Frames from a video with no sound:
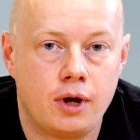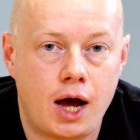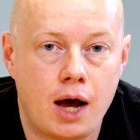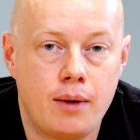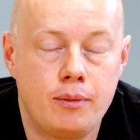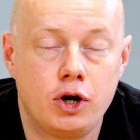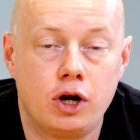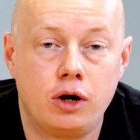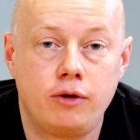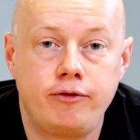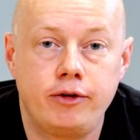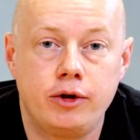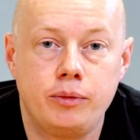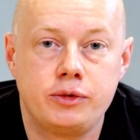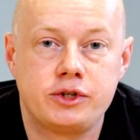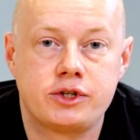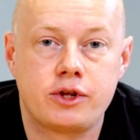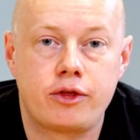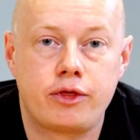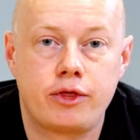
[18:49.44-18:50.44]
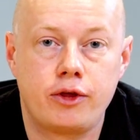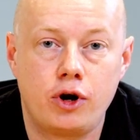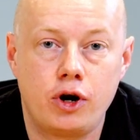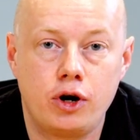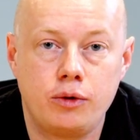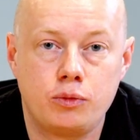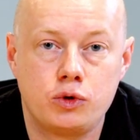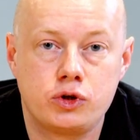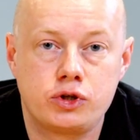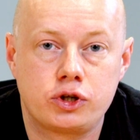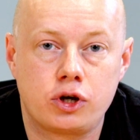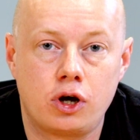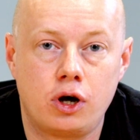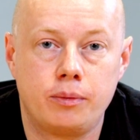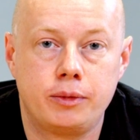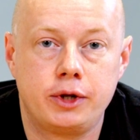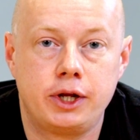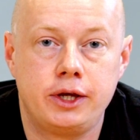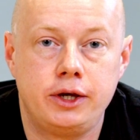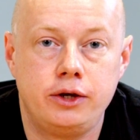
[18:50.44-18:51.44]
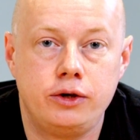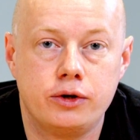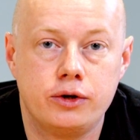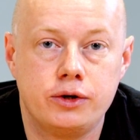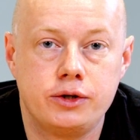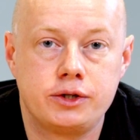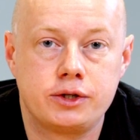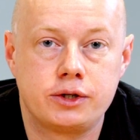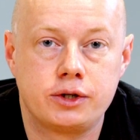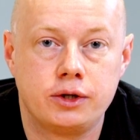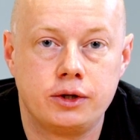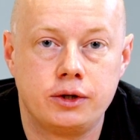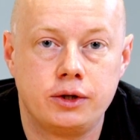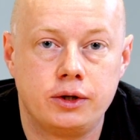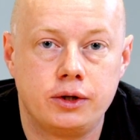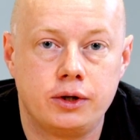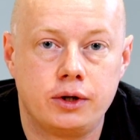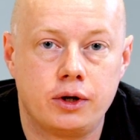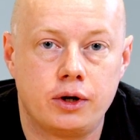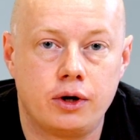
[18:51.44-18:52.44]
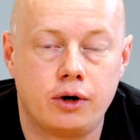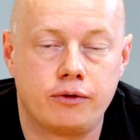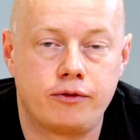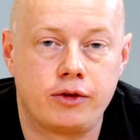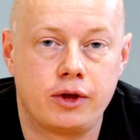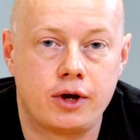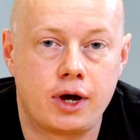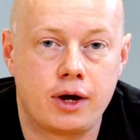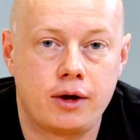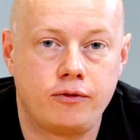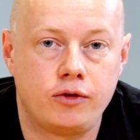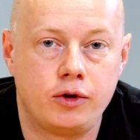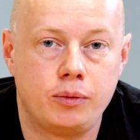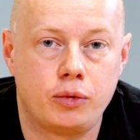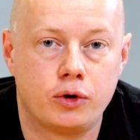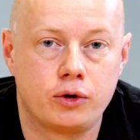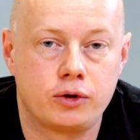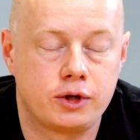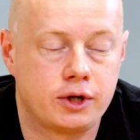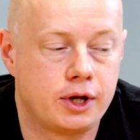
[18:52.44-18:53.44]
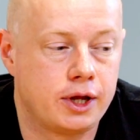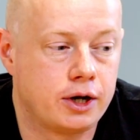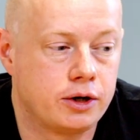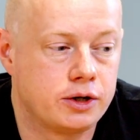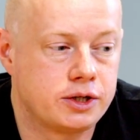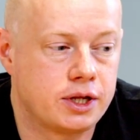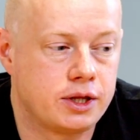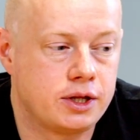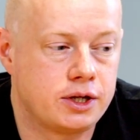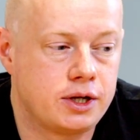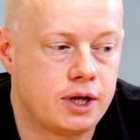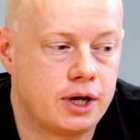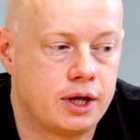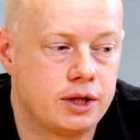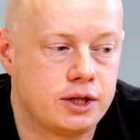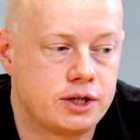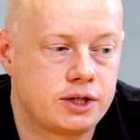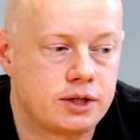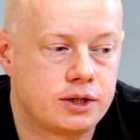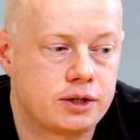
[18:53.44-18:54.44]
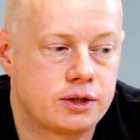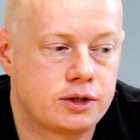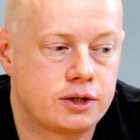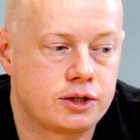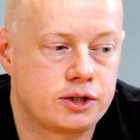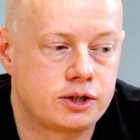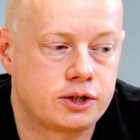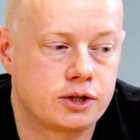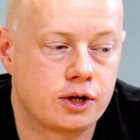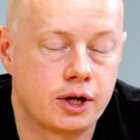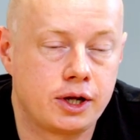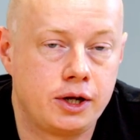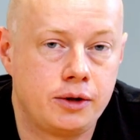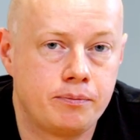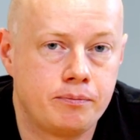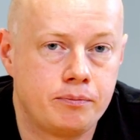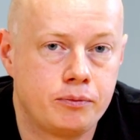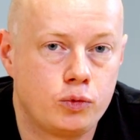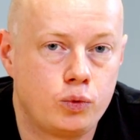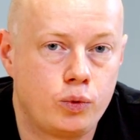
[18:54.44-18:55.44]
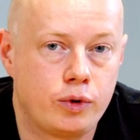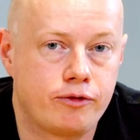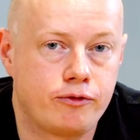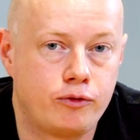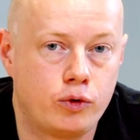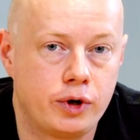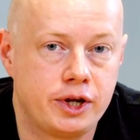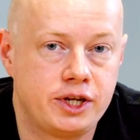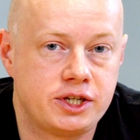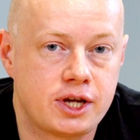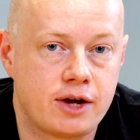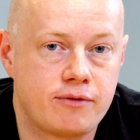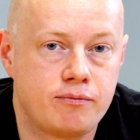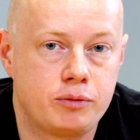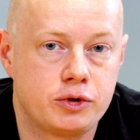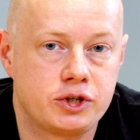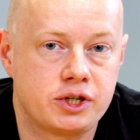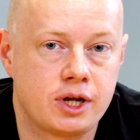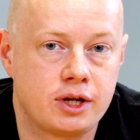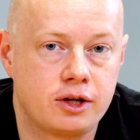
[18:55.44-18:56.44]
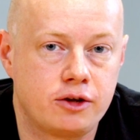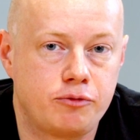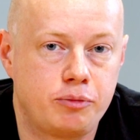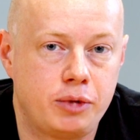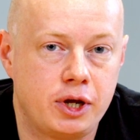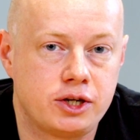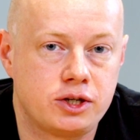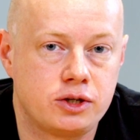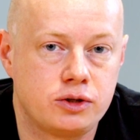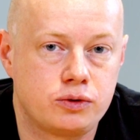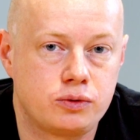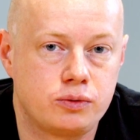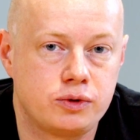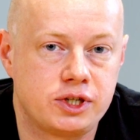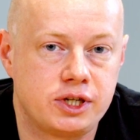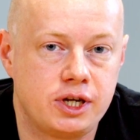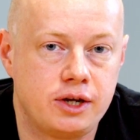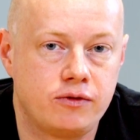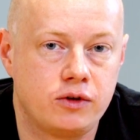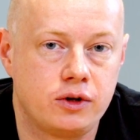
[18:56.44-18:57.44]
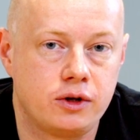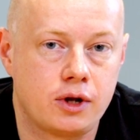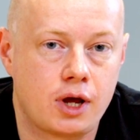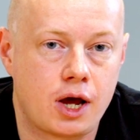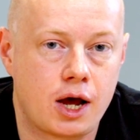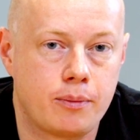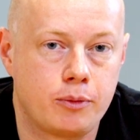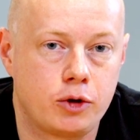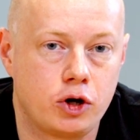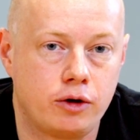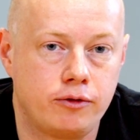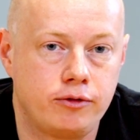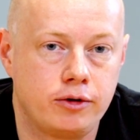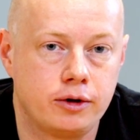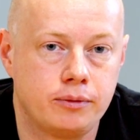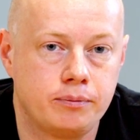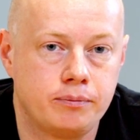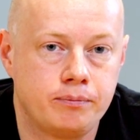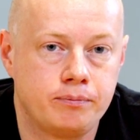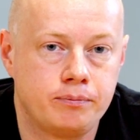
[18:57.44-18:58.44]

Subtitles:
Aminophylline was the third most commonly used of the IV bronchodilators in the study, with 47% of patients receiving aminophylline.